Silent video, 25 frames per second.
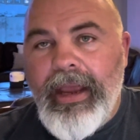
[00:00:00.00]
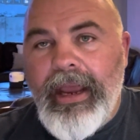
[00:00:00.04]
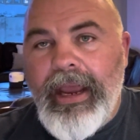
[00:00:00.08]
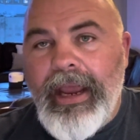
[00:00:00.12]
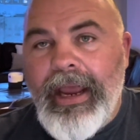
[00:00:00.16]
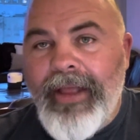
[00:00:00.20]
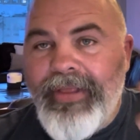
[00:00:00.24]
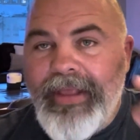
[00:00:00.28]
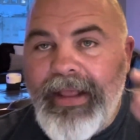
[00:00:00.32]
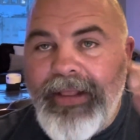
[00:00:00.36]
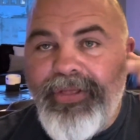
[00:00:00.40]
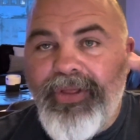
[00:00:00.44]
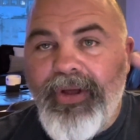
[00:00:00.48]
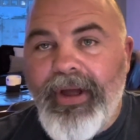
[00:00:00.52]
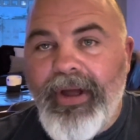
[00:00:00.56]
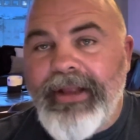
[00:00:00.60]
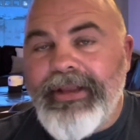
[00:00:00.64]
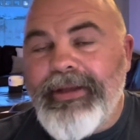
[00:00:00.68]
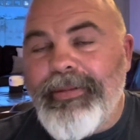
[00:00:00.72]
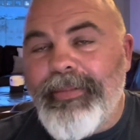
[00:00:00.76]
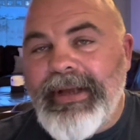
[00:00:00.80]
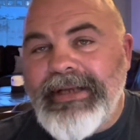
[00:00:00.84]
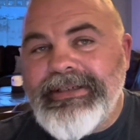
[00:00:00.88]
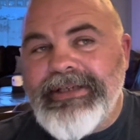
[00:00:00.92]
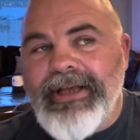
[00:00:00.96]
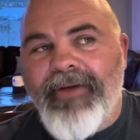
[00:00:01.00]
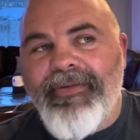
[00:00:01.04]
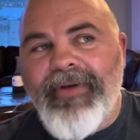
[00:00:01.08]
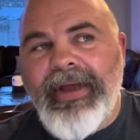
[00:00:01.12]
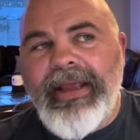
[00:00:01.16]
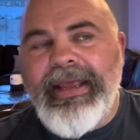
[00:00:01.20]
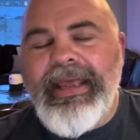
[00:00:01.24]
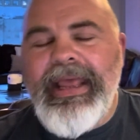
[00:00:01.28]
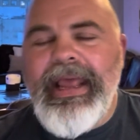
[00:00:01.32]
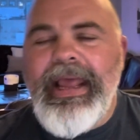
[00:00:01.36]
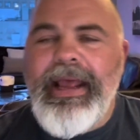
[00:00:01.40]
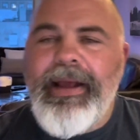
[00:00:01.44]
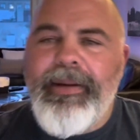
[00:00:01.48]
and then thought to myself, I
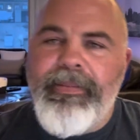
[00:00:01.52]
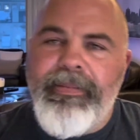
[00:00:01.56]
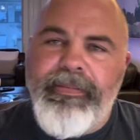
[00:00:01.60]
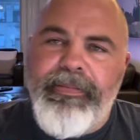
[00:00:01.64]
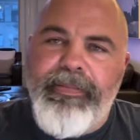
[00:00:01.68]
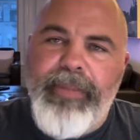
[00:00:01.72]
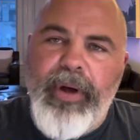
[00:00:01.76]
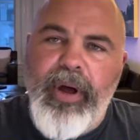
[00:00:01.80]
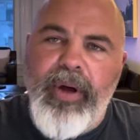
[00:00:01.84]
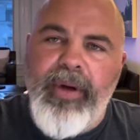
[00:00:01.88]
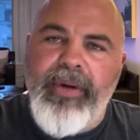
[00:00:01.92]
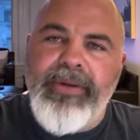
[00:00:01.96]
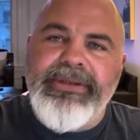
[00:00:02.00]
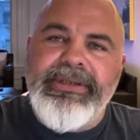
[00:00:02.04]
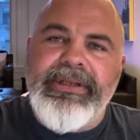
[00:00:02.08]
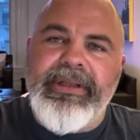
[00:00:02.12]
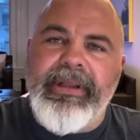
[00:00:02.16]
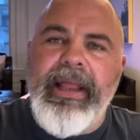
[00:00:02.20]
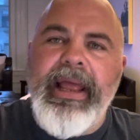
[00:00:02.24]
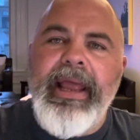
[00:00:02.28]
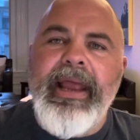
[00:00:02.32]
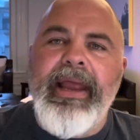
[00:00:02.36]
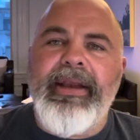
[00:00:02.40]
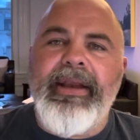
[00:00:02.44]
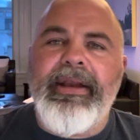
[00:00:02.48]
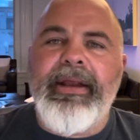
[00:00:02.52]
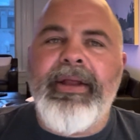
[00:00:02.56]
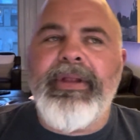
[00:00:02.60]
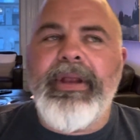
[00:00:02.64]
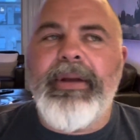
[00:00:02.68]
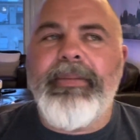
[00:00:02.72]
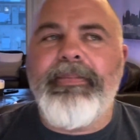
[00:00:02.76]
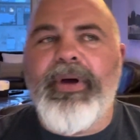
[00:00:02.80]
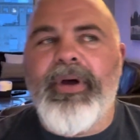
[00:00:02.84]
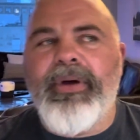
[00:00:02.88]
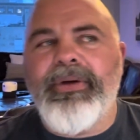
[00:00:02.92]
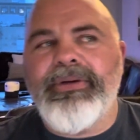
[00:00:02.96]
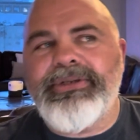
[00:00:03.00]
can't post late and
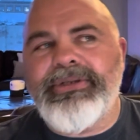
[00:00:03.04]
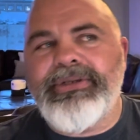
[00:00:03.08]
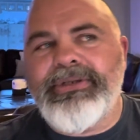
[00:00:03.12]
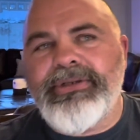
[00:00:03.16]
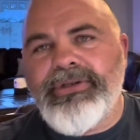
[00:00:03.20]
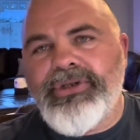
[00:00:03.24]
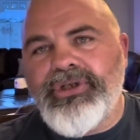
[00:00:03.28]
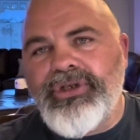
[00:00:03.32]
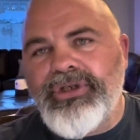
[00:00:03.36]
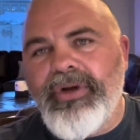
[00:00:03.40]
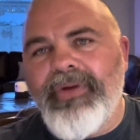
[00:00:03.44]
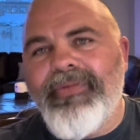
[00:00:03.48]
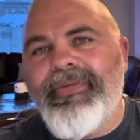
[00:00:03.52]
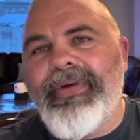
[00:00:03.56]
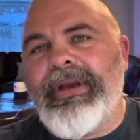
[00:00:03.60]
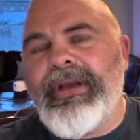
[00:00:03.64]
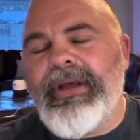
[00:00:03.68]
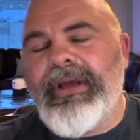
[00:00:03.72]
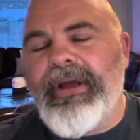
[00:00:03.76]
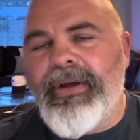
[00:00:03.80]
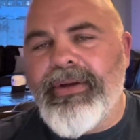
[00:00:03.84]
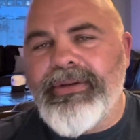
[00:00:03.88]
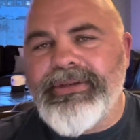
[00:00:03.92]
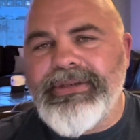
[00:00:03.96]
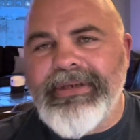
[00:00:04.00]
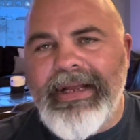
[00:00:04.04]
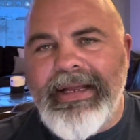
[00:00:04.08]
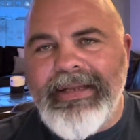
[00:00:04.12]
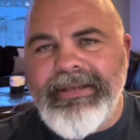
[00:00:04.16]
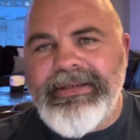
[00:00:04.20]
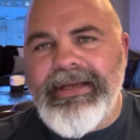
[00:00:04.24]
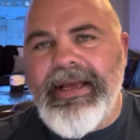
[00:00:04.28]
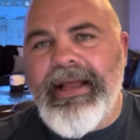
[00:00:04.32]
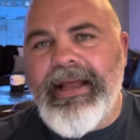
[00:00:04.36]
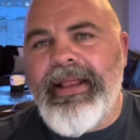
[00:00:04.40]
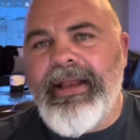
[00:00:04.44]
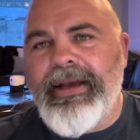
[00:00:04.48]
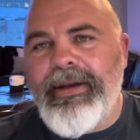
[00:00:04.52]
then post shoe videos and not
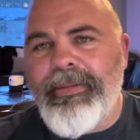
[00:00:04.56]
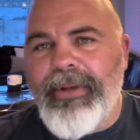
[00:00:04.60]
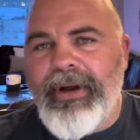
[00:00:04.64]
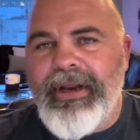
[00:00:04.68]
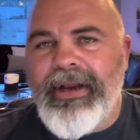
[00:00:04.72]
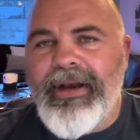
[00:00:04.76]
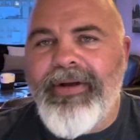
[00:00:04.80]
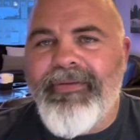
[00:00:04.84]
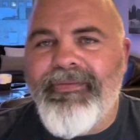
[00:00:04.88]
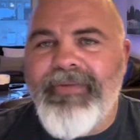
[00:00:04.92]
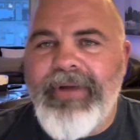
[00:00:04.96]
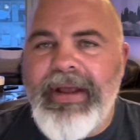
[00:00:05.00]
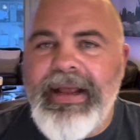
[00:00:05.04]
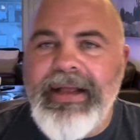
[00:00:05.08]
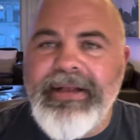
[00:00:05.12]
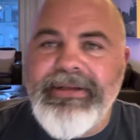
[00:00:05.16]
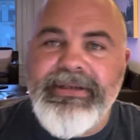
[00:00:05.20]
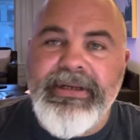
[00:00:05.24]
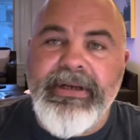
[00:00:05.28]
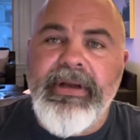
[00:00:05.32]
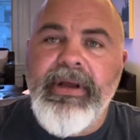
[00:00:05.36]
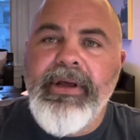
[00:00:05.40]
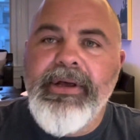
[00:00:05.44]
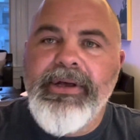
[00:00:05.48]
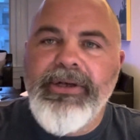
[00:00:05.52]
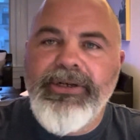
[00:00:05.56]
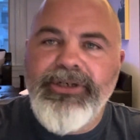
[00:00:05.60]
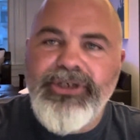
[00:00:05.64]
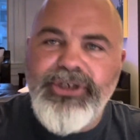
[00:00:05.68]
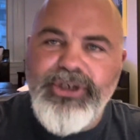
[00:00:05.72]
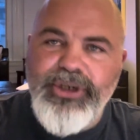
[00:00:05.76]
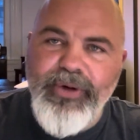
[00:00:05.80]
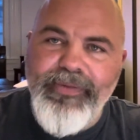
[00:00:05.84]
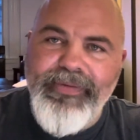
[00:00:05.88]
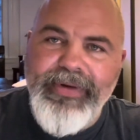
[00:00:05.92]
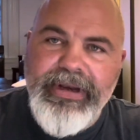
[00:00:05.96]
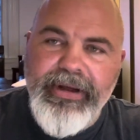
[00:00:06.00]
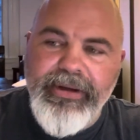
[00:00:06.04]
tell anybody in advance that
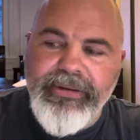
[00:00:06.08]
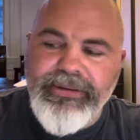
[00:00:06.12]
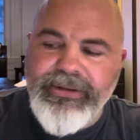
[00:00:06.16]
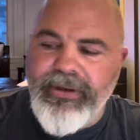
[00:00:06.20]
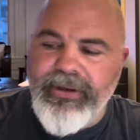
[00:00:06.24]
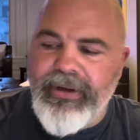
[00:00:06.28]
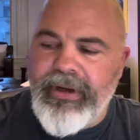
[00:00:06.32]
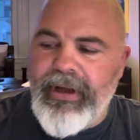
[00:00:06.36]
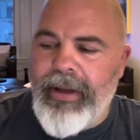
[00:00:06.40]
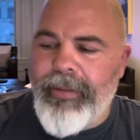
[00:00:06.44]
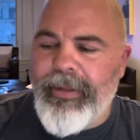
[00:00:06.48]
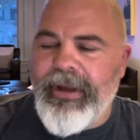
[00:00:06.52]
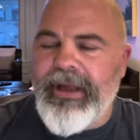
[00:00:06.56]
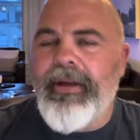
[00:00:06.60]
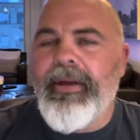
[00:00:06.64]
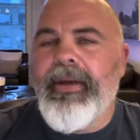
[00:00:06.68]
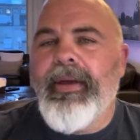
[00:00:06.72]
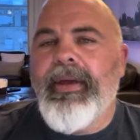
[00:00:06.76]
shoe videos are coming.